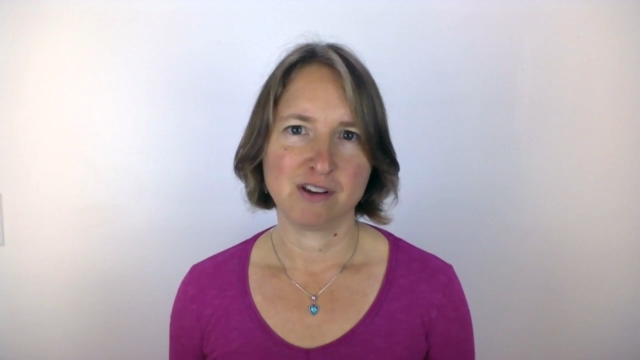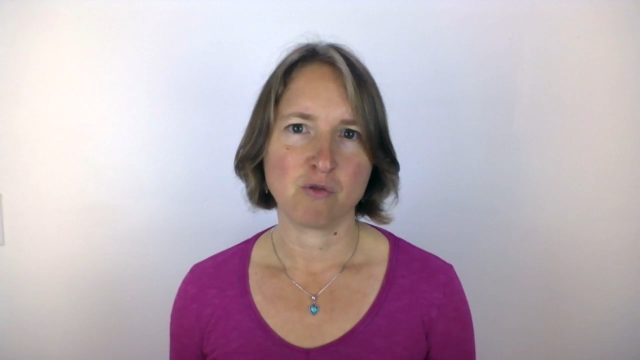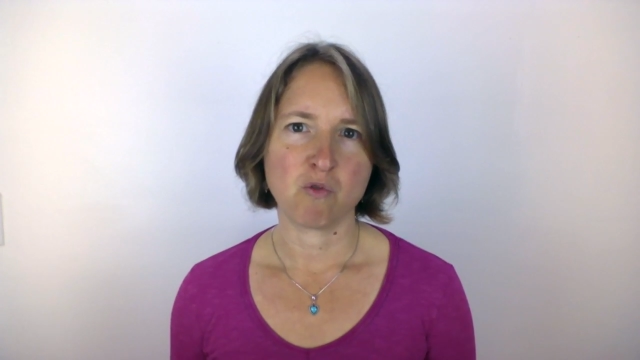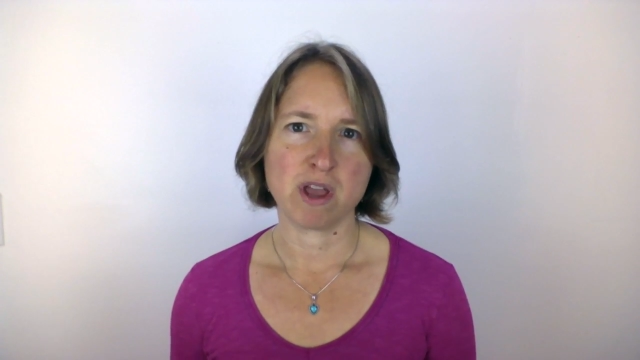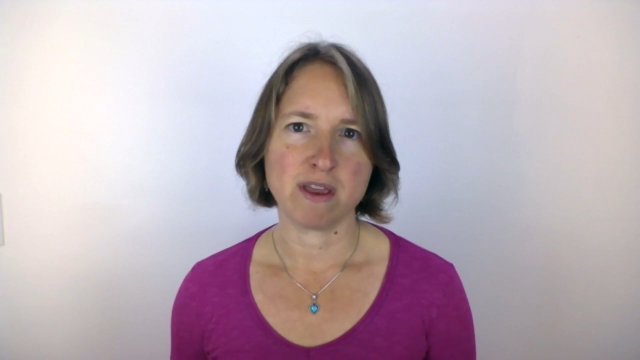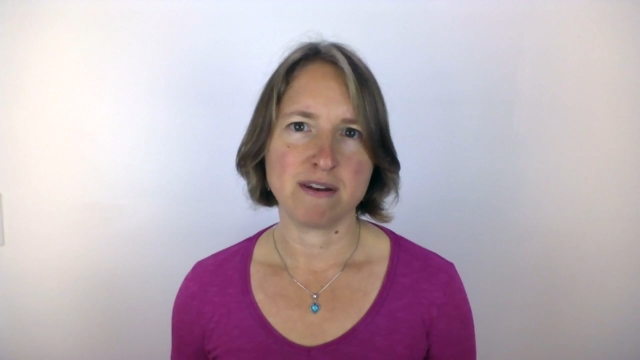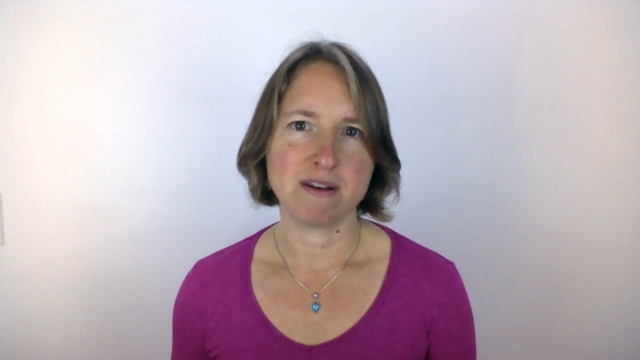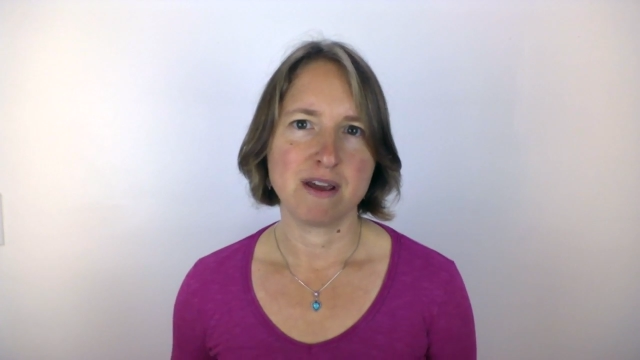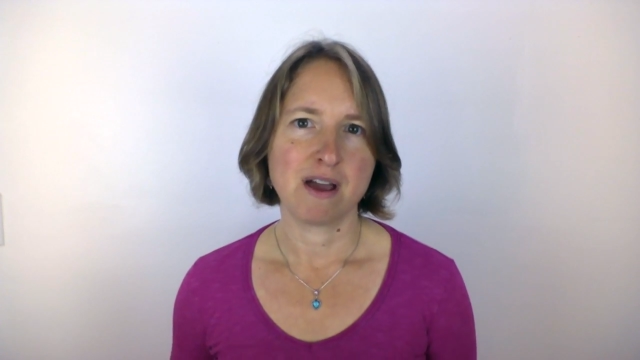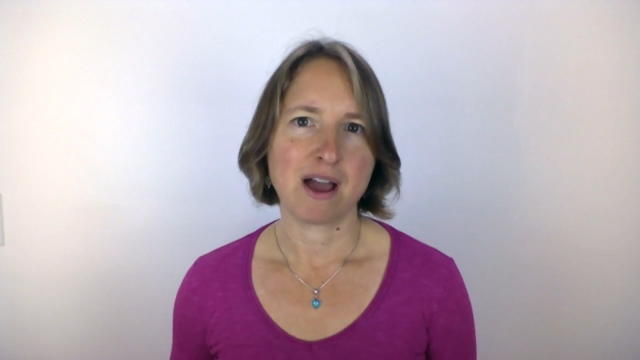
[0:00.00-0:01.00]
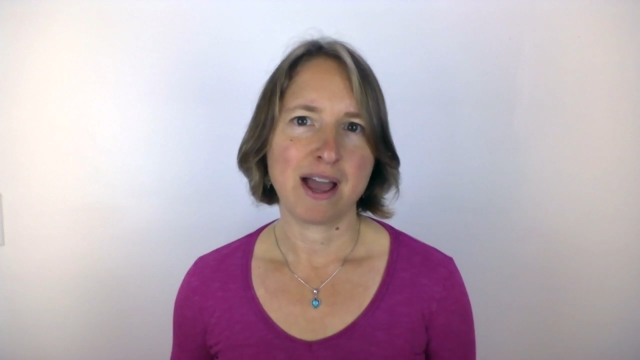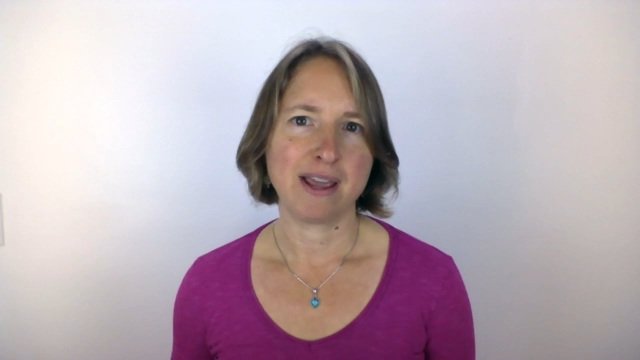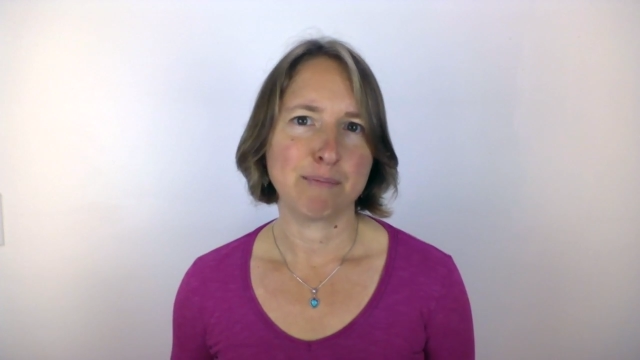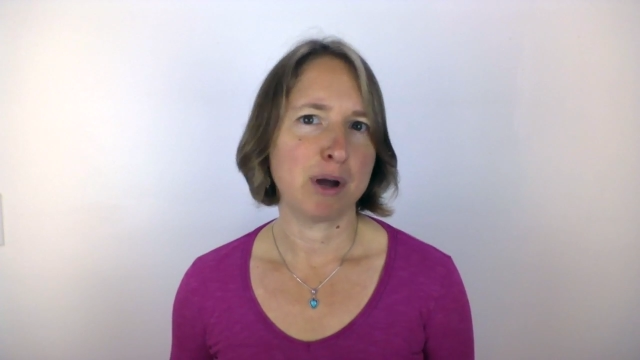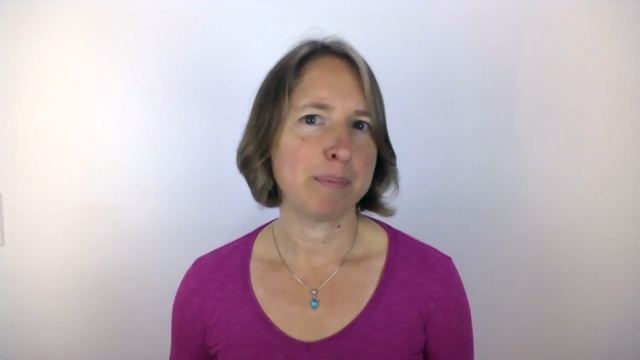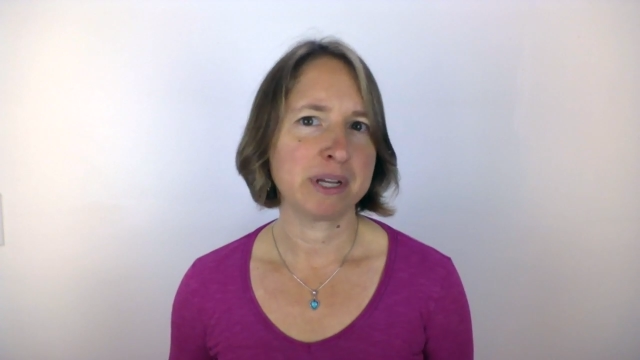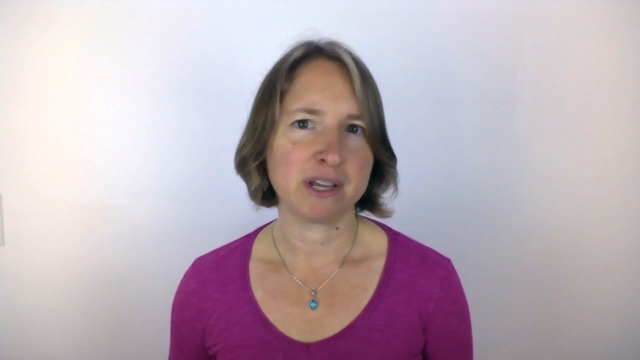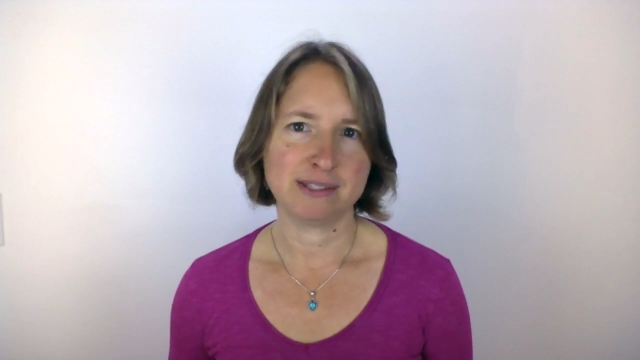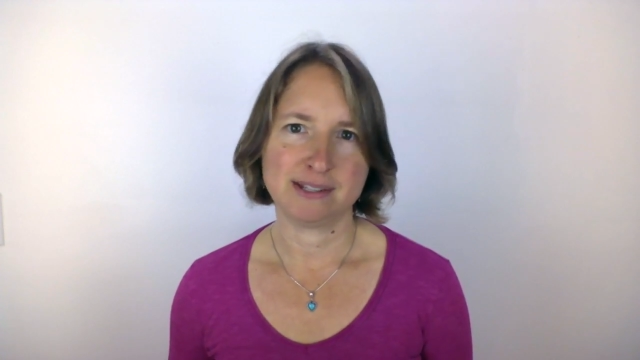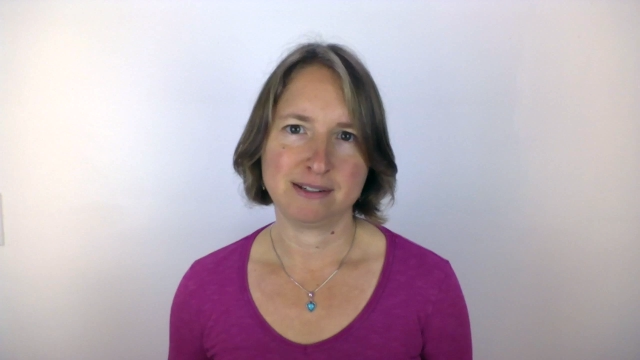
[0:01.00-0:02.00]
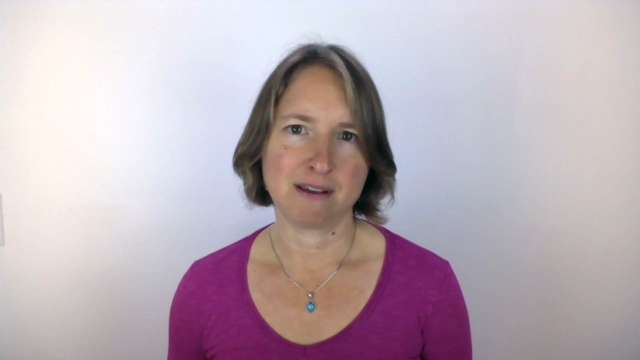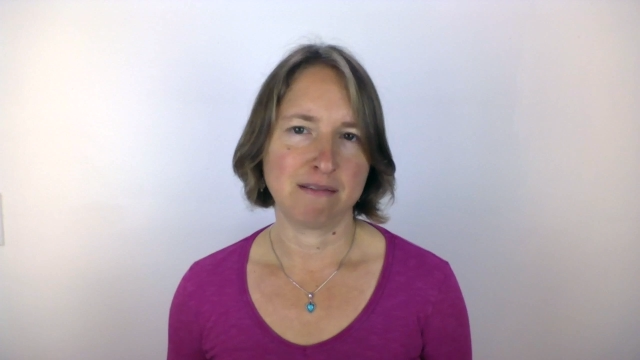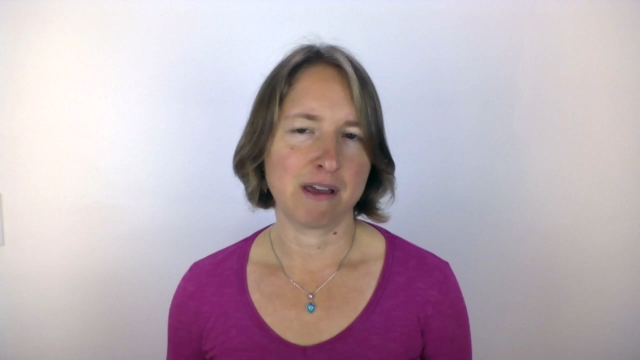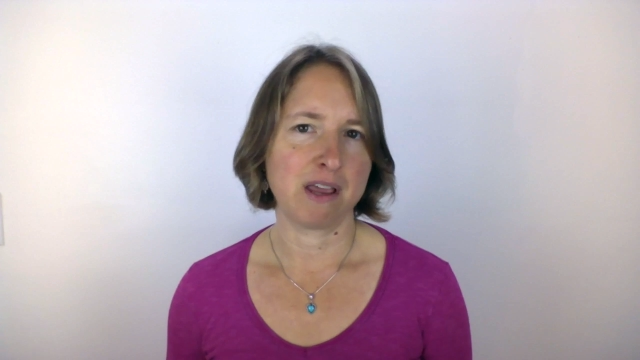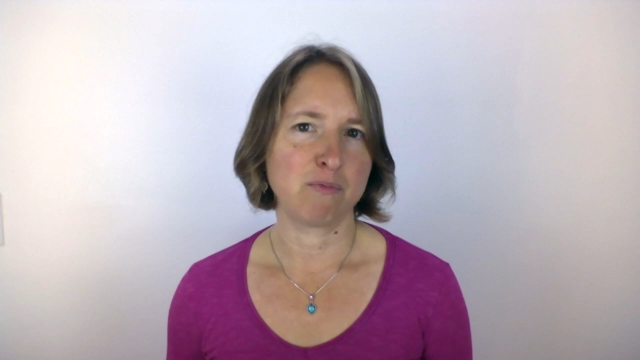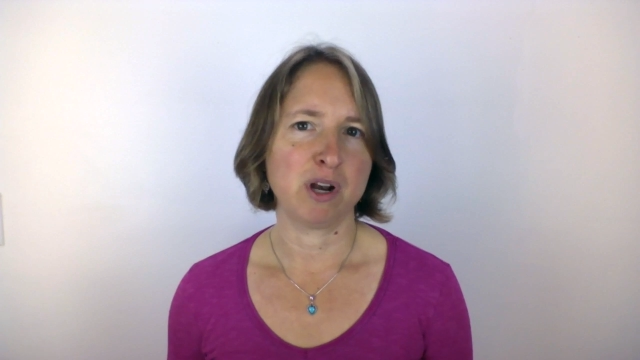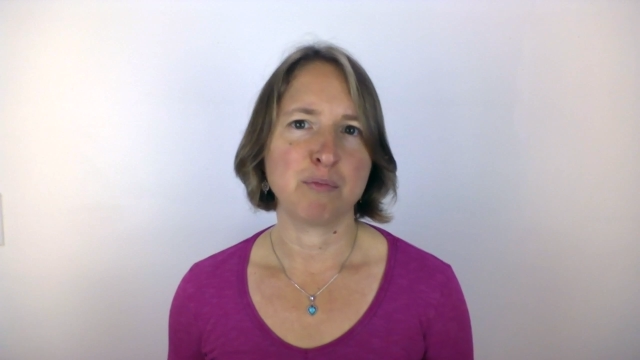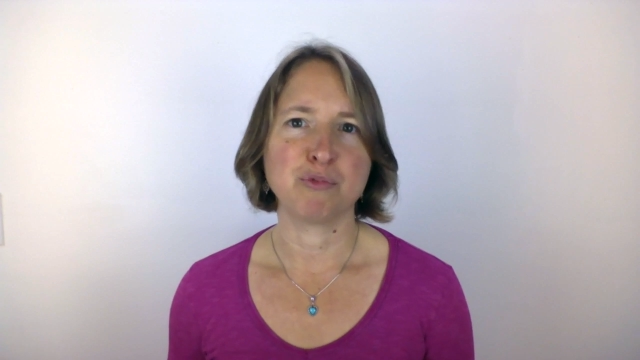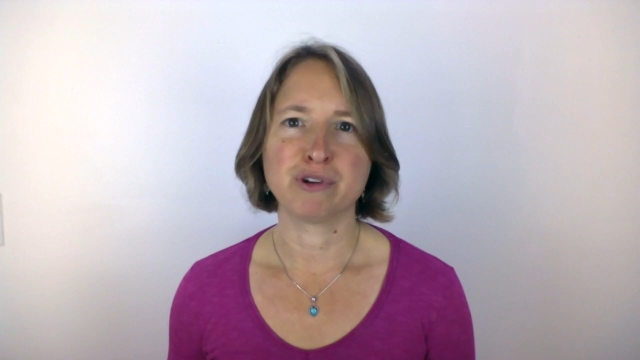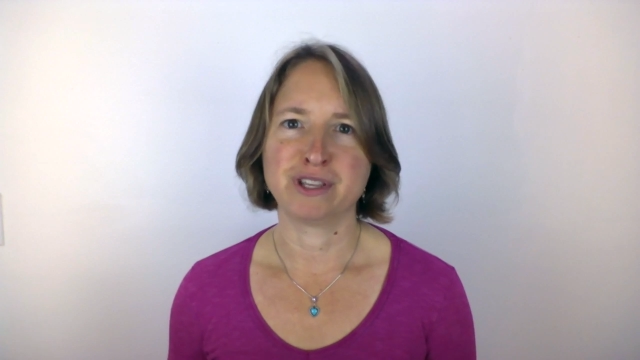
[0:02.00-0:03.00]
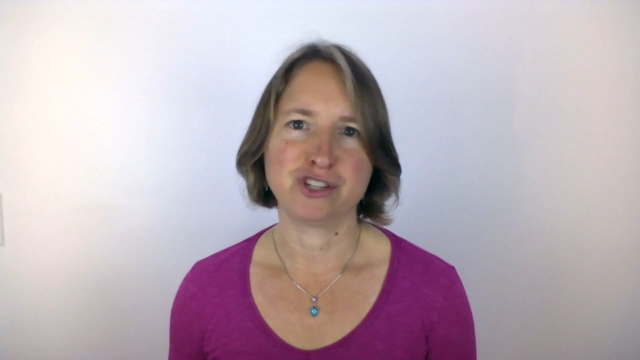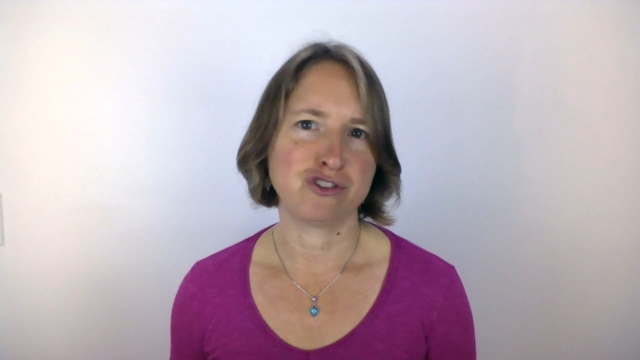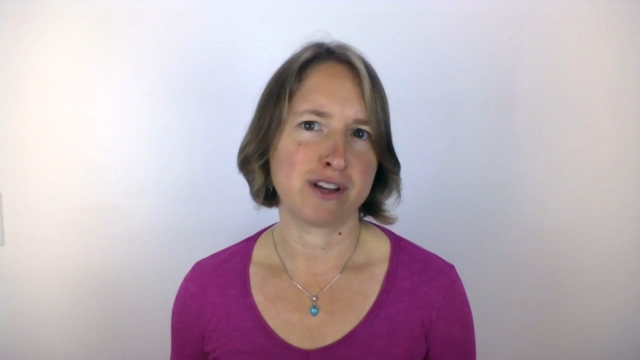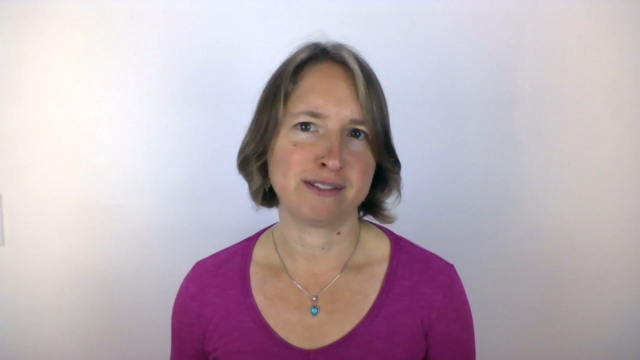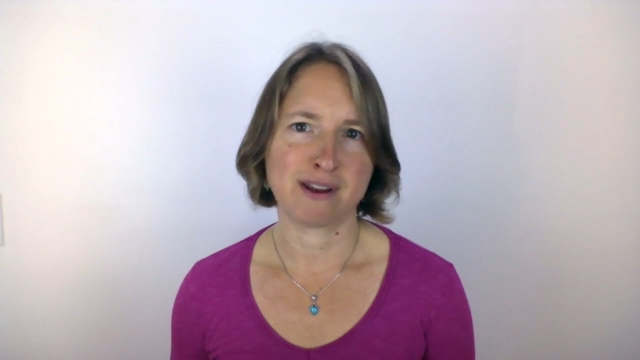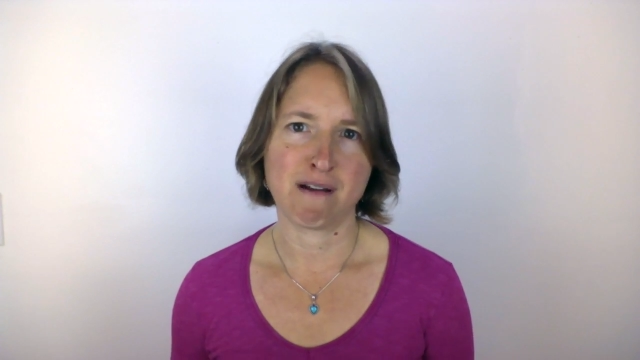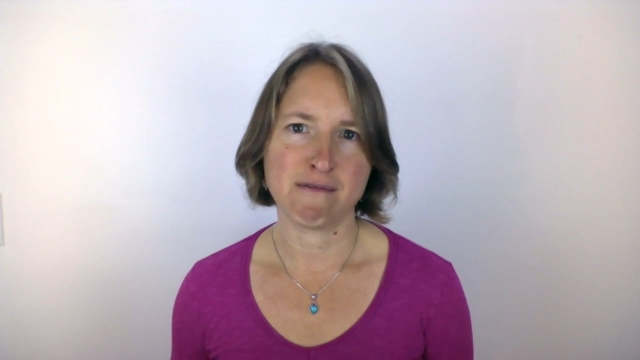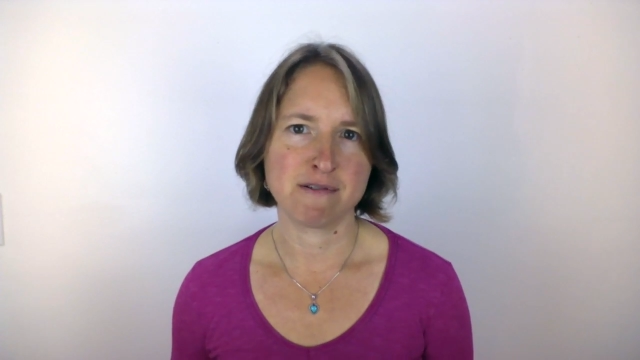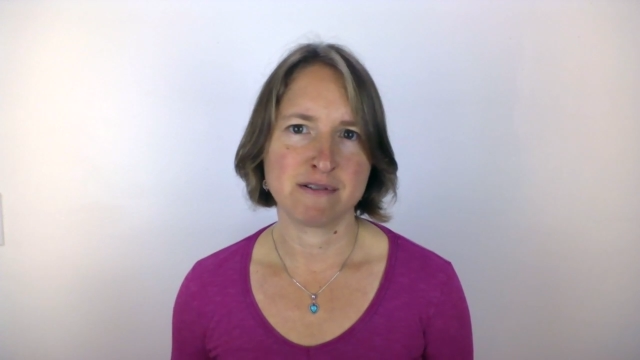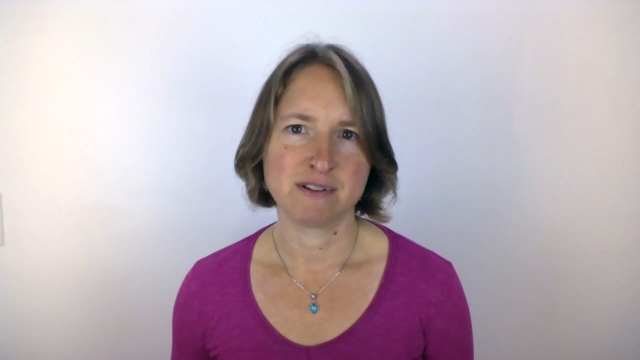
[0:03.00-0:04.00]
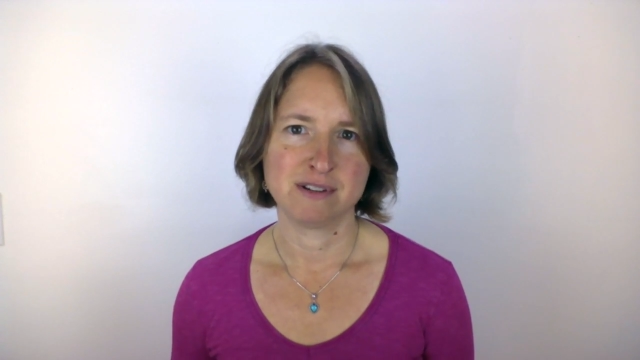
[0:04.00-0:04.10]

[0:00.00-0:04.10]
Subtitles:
when I'm up against a deadline, when I'm really stressed out?